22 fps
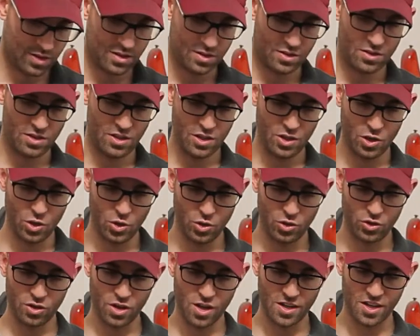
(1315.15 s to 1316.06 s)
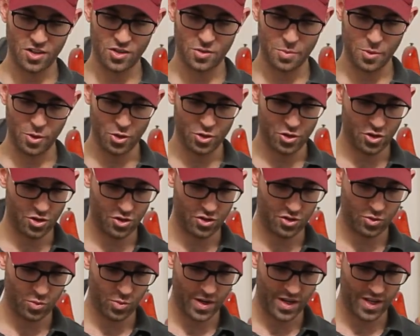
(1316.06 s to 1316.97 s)
to use long
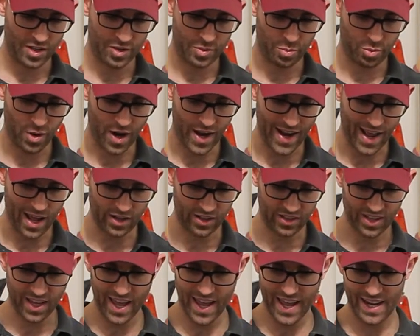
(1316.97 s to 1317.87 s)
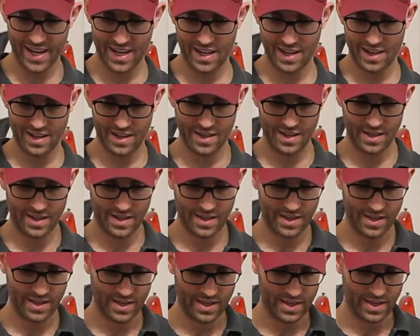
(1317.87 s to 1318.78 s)
exposures when it's bright outside.
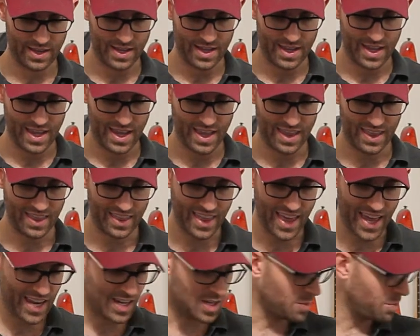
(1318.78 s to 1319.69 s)
And then you